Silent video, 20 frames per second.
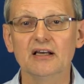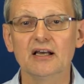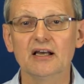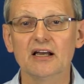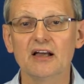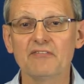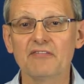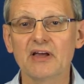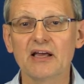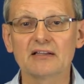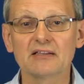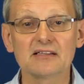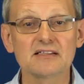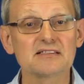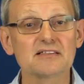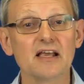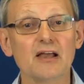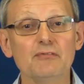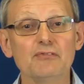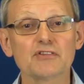if they hadn't
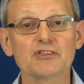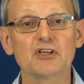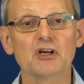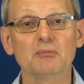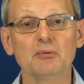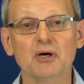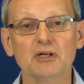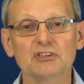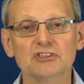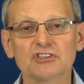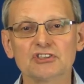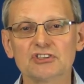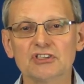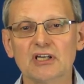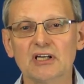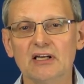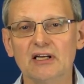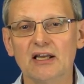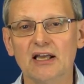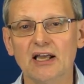saved so much,
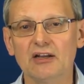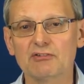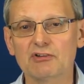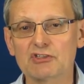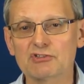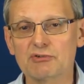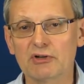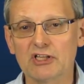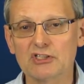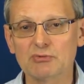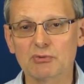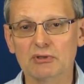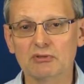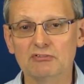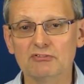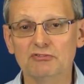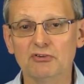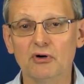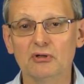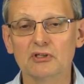interest rates wouldn't have
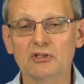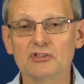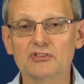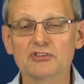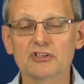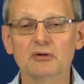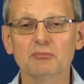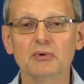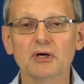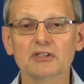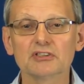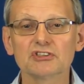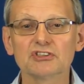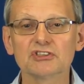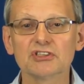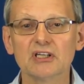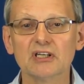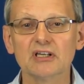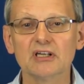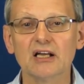fallen so much,
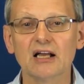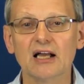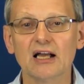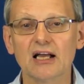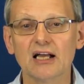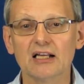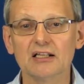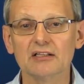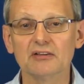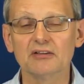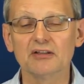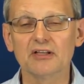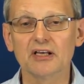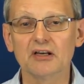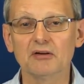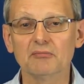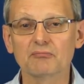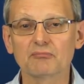and